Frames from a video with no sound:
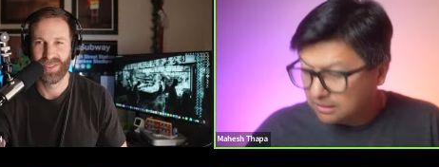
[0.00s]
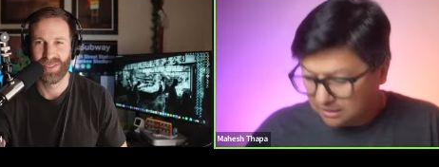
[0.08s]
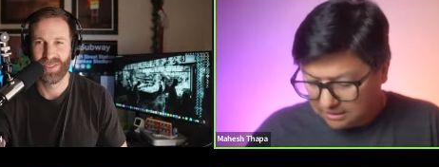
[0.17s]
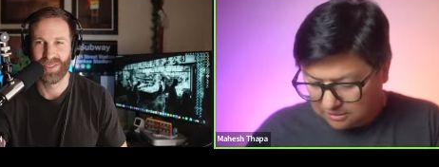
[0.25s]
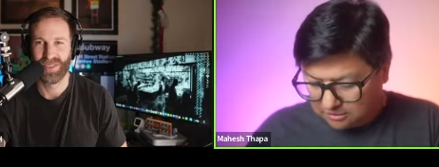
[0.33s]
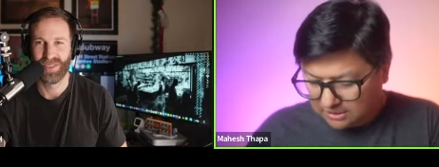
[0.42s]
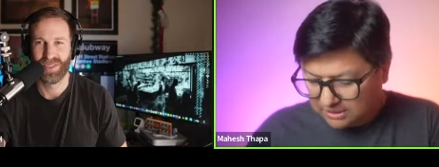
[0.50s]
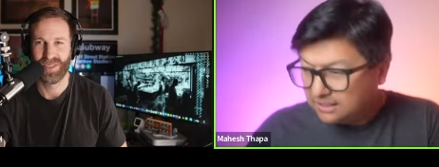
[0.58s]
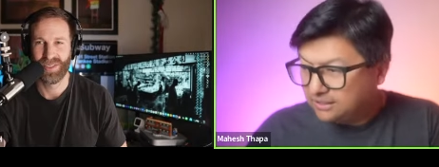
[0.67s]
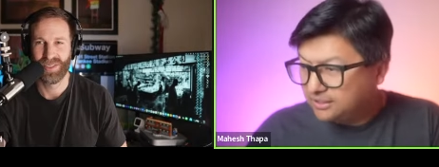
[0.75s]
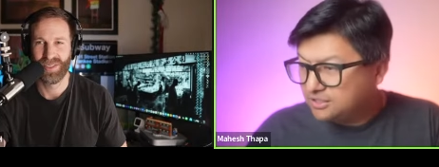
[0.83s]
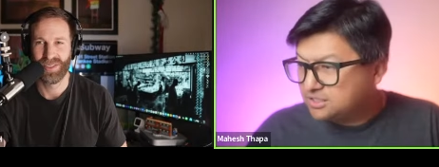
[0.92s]
Speaker 1: I'll try to
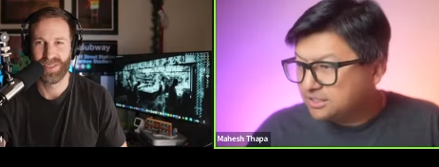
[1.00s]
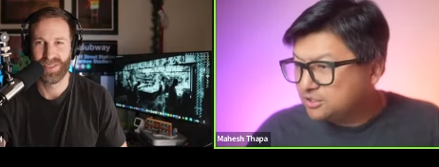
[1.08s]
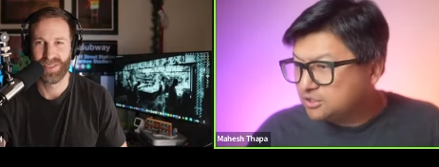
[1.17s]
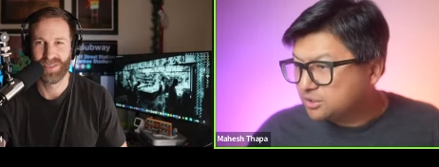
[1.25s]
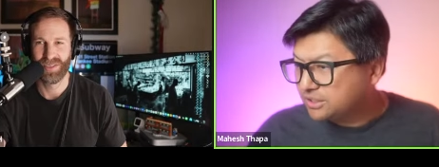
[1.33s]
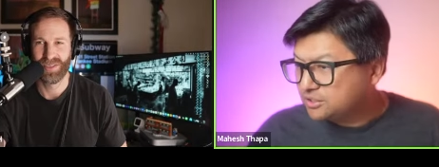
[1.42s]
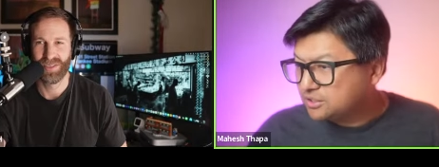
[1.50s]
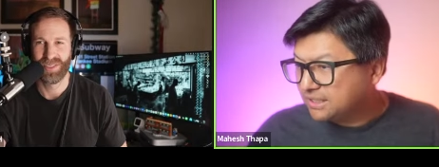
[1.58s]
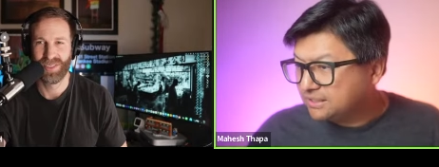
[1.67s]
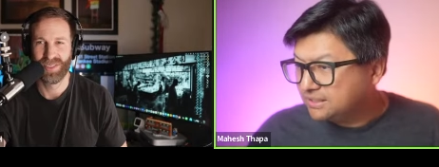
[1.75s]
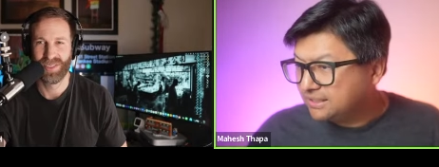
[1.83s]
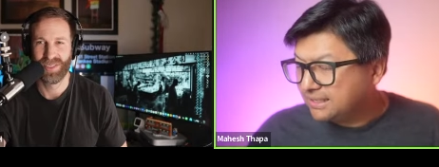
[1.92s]
here's here's here's
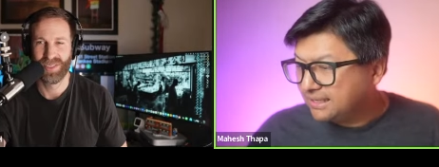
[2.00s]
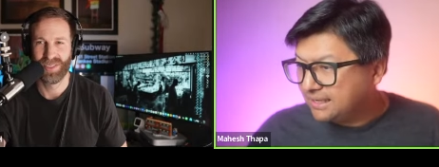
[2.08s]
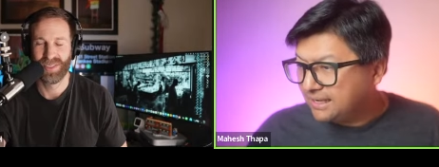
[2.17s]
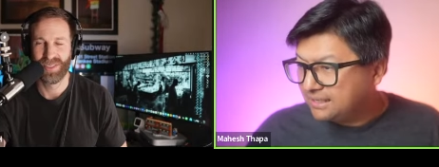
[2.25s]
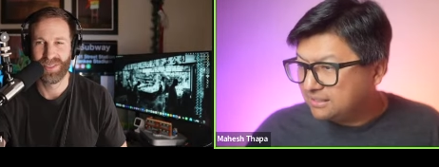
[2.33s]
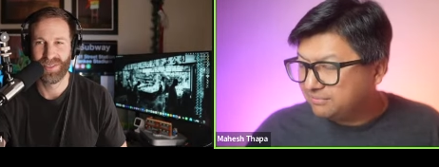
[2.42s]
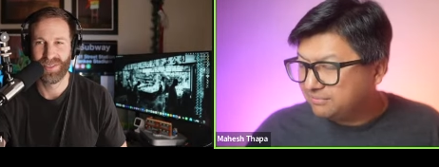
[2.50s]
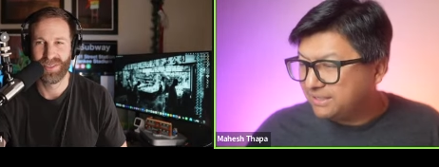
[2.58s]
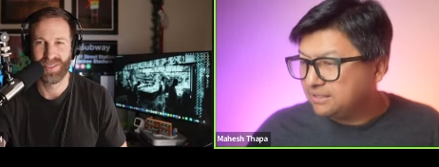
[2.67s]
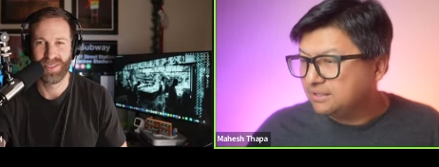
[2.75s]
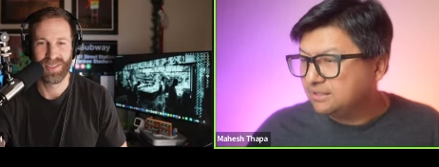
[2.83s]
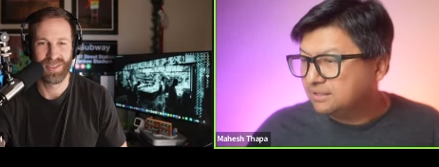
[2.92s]
I think I, I had it in
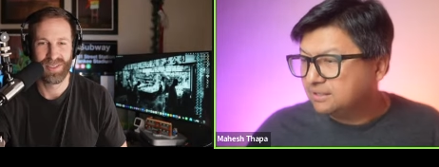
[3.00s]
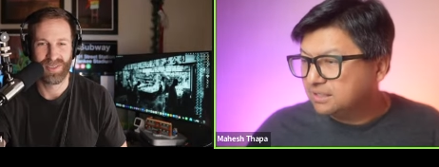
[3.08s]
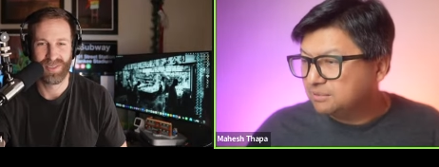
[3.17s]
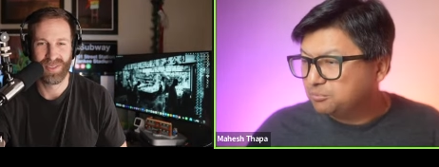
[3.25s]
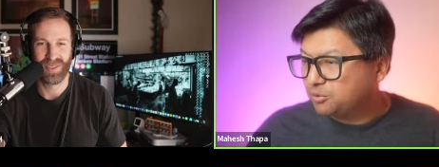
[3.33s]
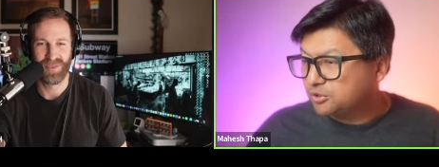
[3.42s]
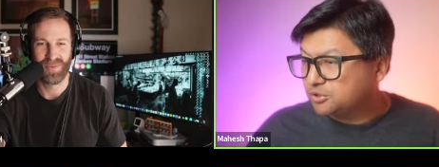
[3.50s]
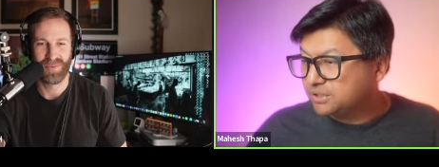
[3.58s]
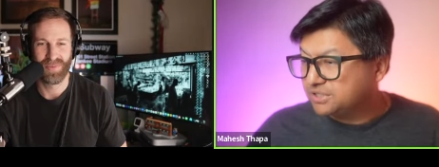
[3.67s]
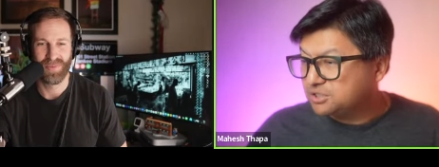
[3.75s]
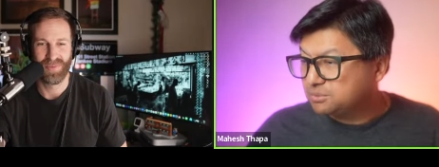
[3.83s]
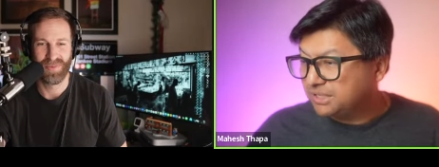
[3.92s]
my clipboard, so
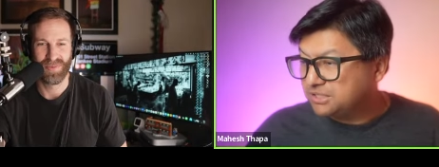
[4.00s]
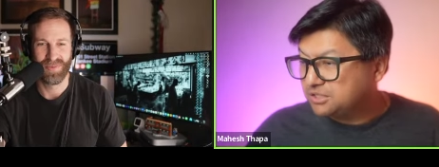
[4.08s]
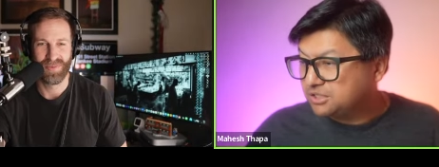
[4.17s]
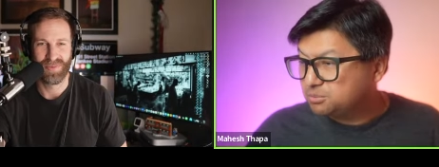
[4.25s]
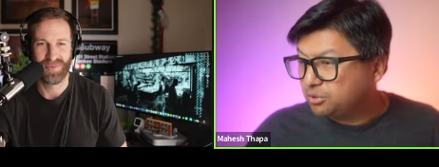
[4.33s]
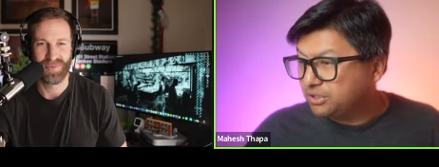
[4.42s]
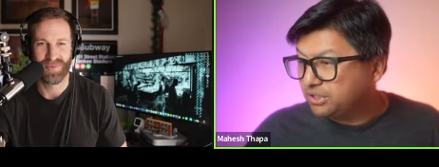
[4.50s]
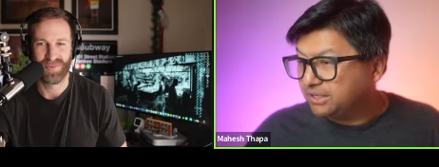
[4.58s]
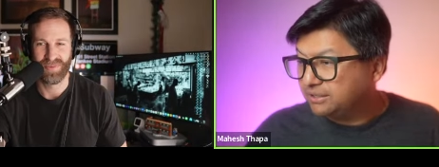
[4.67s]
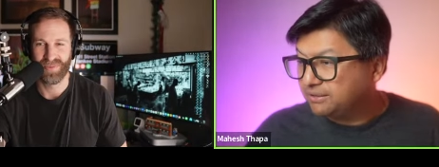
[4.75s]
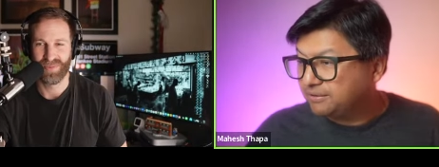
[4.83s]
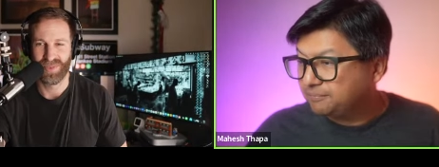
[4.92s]
I just I just put it
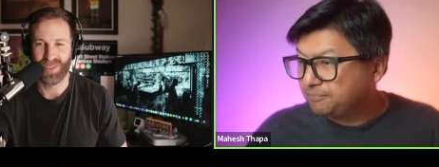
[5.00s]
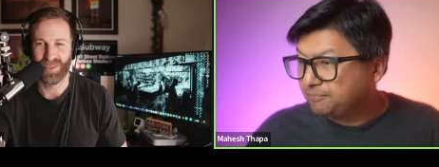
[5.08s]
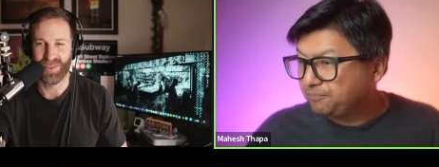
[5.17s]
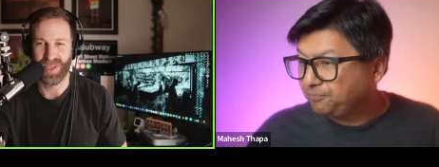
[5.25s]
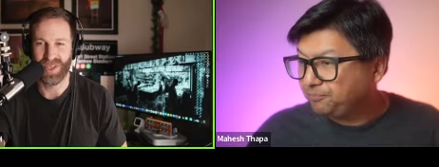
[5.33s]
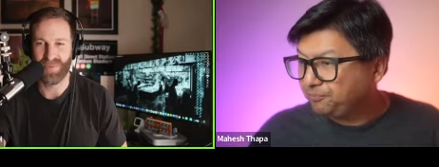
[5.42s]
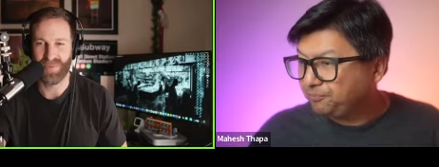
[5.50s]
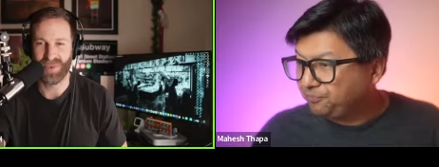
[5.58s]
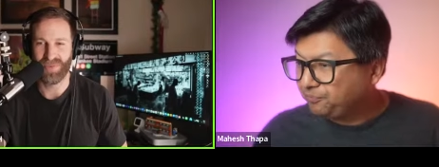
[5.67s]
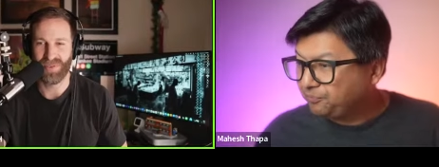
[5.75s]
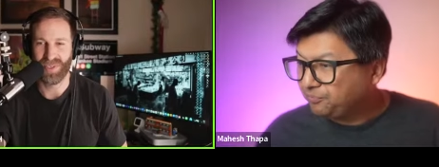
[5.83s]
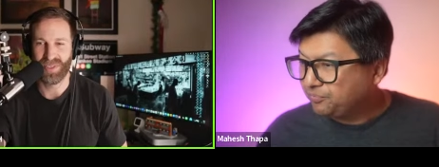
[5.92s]
in. Okay,
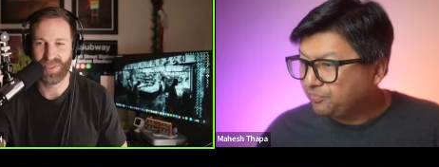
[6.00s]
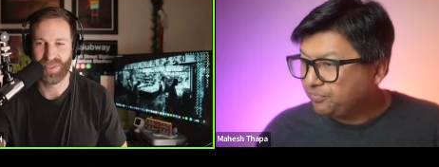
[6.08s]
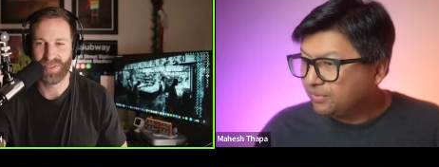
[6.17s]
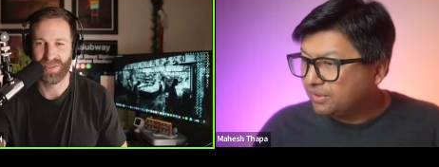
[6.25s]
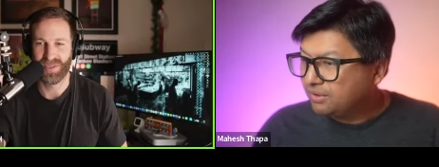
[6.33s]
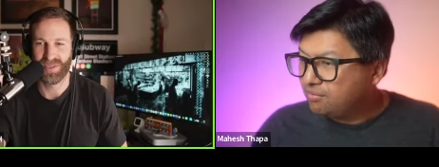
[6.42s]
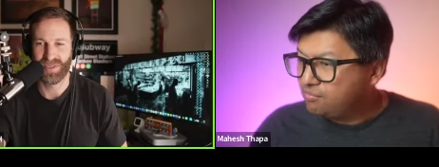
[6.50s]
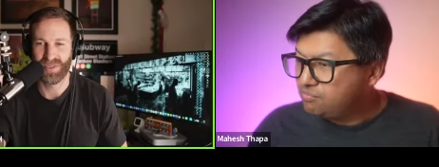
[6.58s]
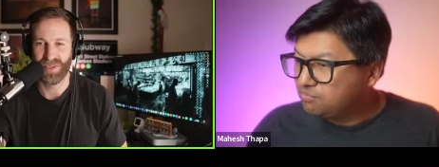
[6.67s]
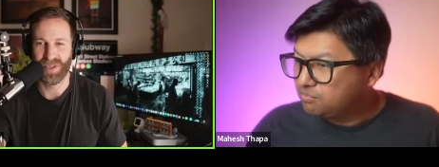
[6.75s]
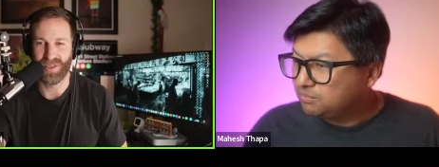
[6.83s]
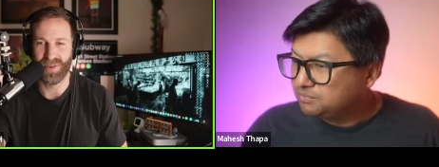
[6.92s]
Speaker 2: perfect.
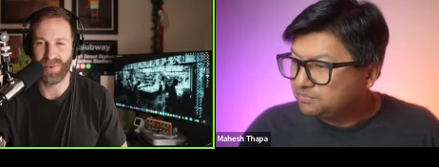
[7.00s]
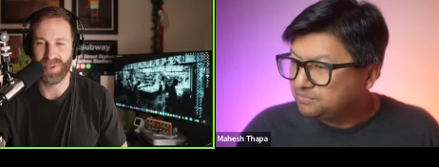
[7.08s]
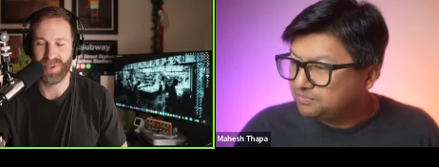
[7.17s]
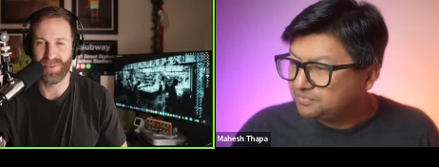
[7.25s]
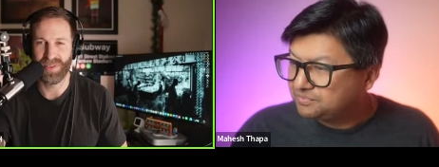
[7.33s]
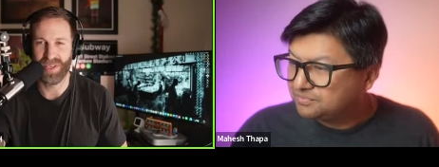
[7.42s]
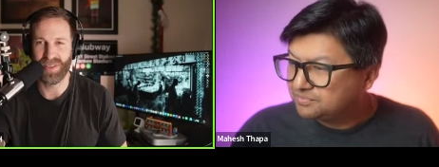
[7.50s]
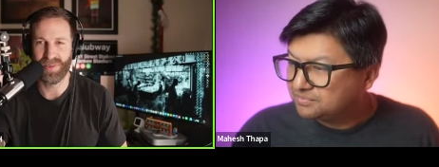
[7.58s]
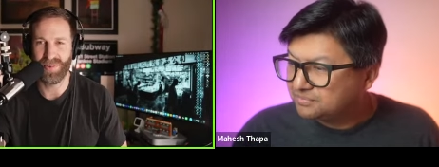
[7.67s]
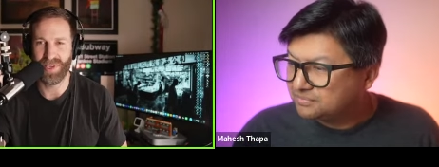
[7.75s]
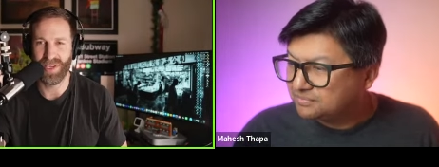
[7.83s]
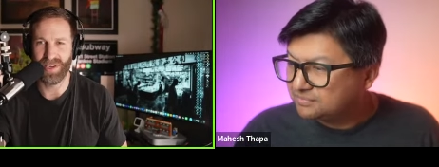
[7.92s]
Oh, there we go. Yeah, I
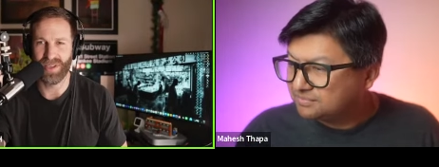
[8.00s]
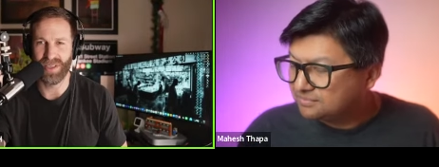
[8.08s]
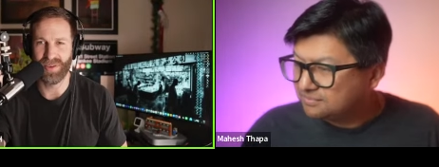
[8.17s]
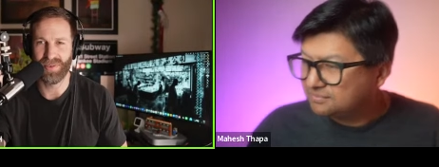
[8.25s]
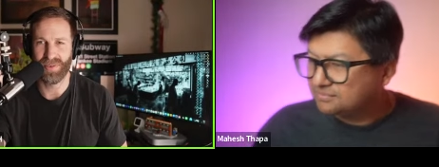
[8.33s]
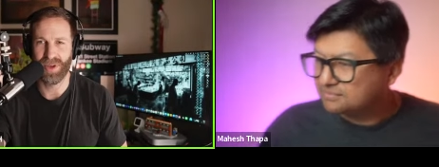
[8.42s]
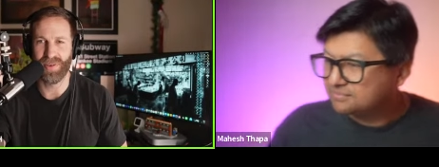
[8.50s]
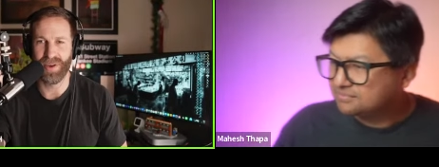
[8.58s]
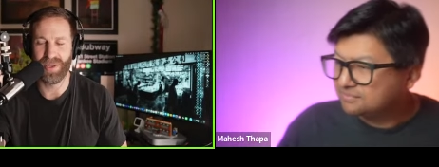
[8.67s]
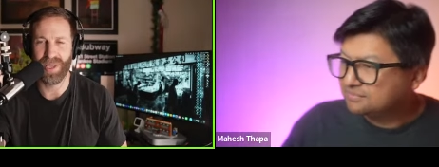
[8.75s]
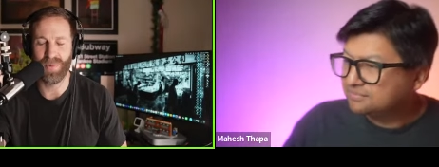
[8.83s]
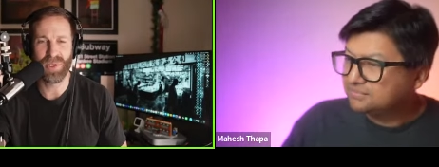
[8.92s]
think we had it in there. All
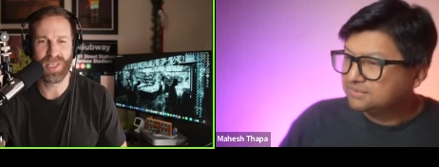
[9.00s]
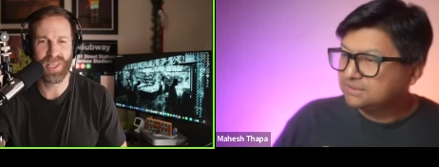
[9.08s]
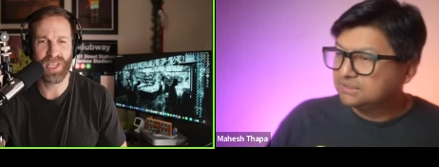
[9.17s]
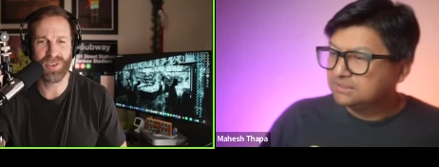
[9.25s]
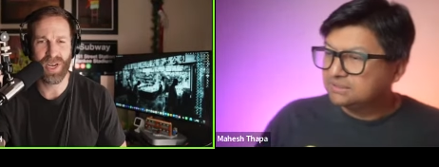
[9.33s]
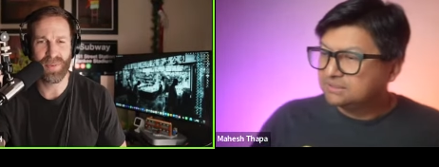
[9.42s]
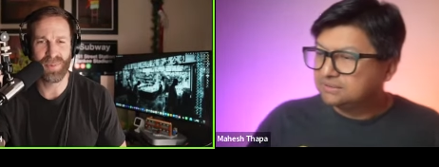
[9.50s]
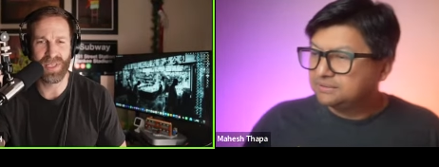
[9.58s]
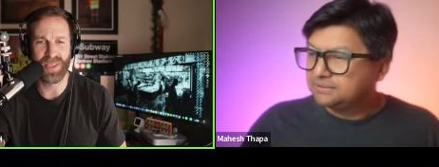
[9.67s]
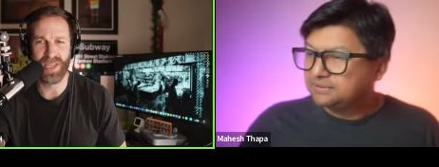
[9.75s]
right. Yeah, we'll get that dropped in